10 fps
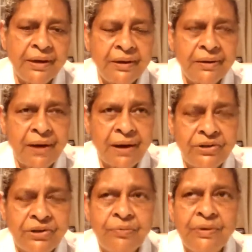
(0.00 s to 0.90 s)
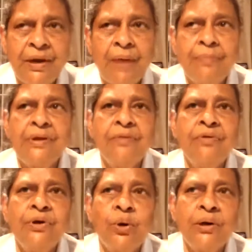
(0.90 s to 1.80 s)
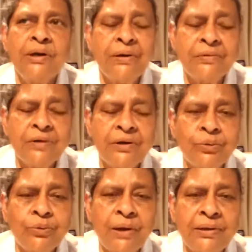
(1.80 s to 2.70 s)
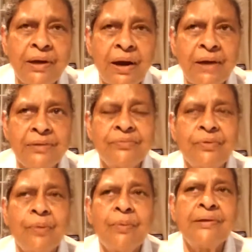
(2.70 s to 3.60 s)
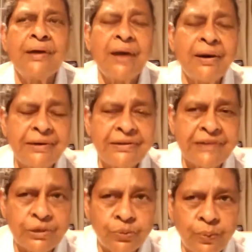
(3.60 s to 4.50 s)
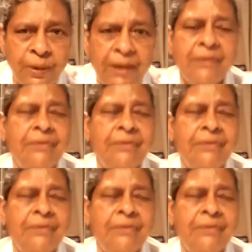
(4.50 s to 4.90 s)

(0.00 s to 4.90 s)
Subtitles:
In addition, we have been giving ordination to other nuns from other countries as well.